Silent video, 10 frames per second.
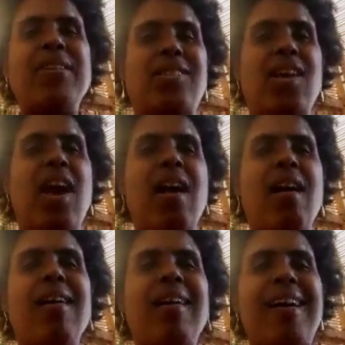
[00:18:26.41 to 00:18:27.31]
Miz
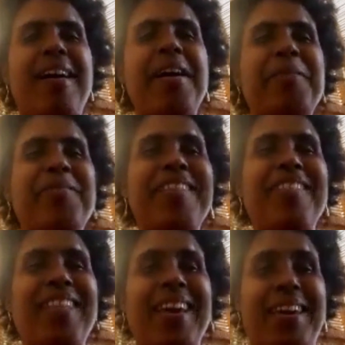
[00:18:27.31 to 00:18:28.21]
Davis is here,
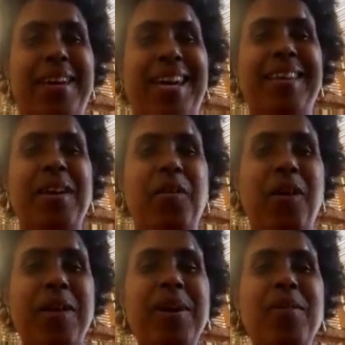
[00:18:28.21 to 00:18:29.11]
uh, you know, like,
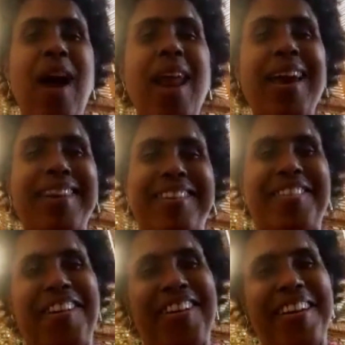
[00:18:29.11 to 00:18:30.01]
get the equipment
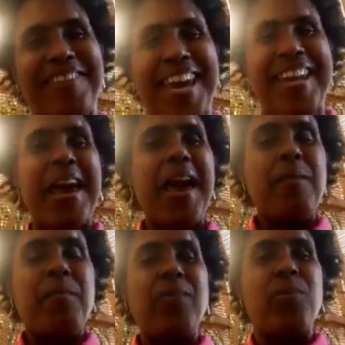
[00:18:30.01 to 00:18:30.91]
ready, you know
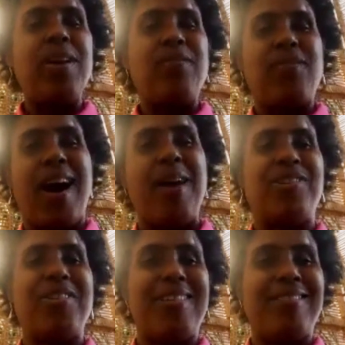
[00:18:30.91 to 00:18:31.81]
what I mean? But
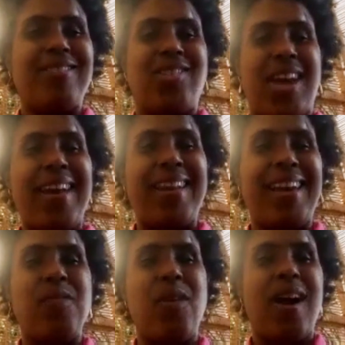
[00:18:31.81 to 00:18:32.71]
we've come to an
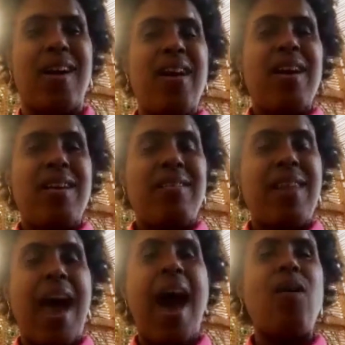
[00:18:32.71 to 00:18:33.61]
understanding
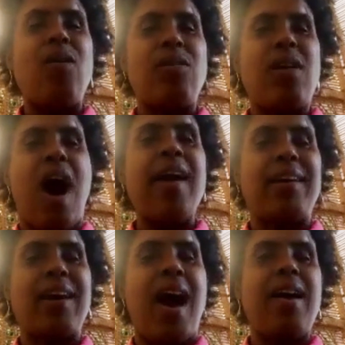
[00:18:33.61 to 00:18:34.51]
where
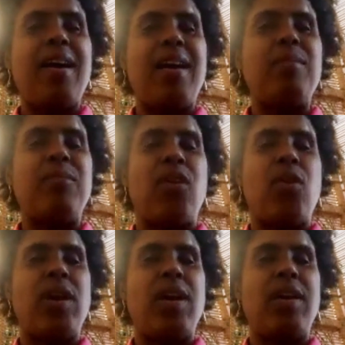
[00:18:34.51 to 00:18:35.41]
now I,
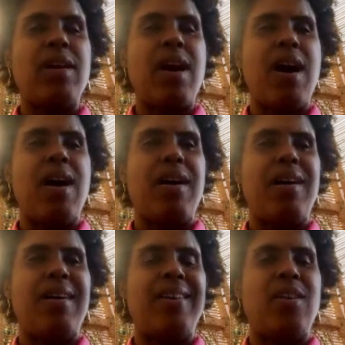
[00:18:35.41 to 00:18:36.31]
I am
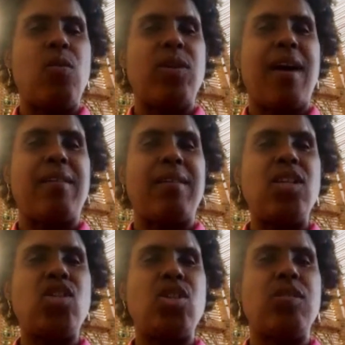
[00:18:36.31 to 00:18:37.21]
voting,
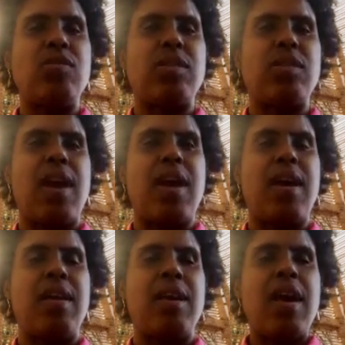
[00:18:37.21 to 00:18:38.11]
uh, you know, without
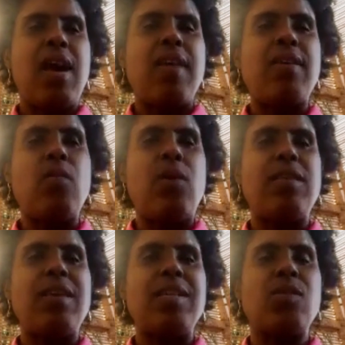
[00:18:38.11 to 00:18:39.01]
issues.
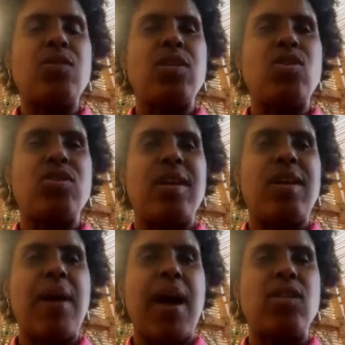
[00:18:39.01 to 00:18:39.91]
And I think one of
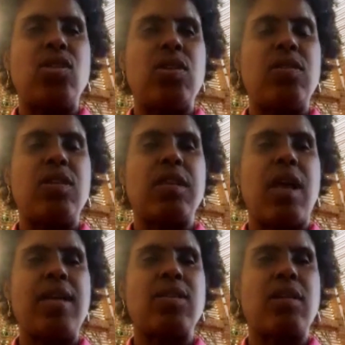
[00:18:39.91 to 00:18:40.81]
the things that was
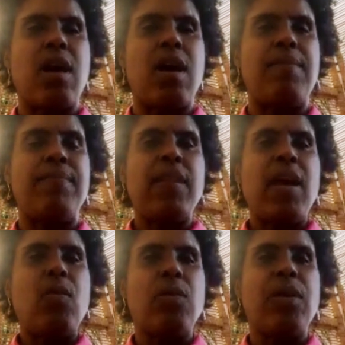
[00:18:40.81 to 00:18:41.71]
interesting about it too, this
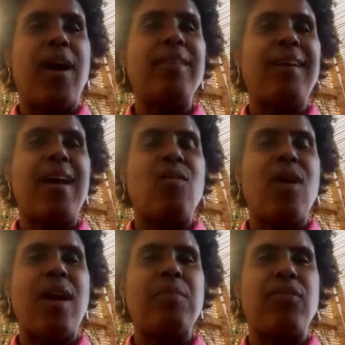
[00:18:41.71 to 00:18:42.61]
last time
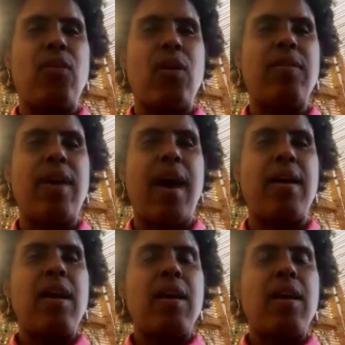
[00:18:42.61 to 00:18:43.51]
where we finally
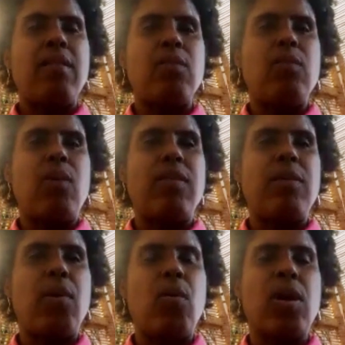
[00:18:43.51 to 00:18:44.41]
got it right before
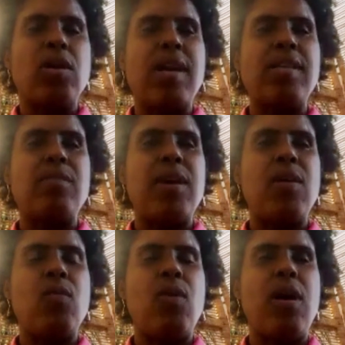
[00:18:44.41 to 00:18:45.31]
that, one
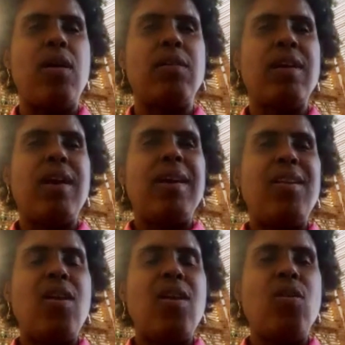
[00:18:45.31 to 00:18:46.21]
of the poll workers
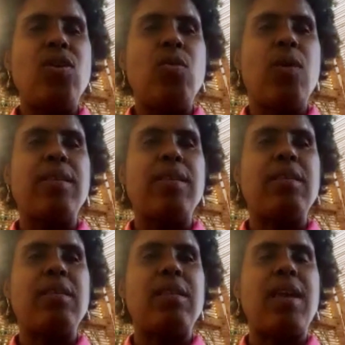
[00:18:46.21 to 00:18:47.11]
said to me, well,
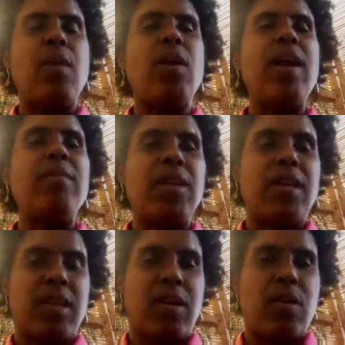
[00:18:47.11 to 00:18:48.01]
you know, you
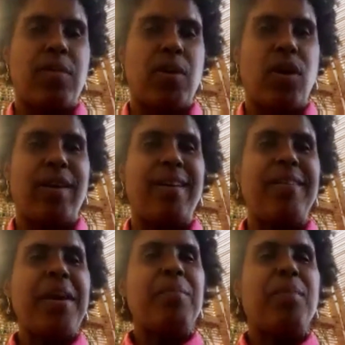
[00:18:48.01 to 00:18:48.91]
were, they weren't able
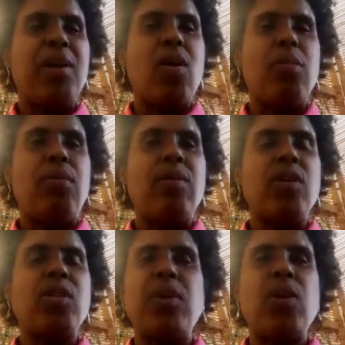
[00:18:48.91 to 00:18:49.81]
to get the equipment
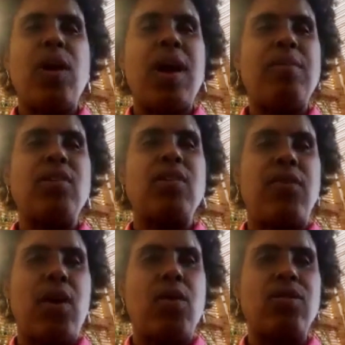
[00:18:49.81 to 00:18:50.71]
working, but her
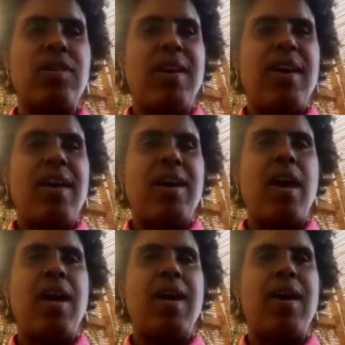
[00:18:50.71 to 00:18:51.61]
point was, but you were able
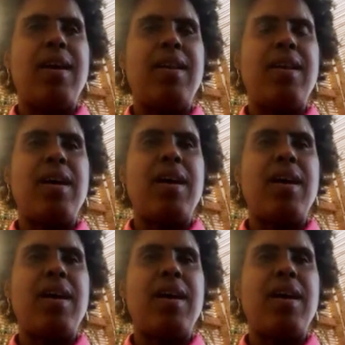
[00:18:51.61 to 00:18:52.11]
to vote.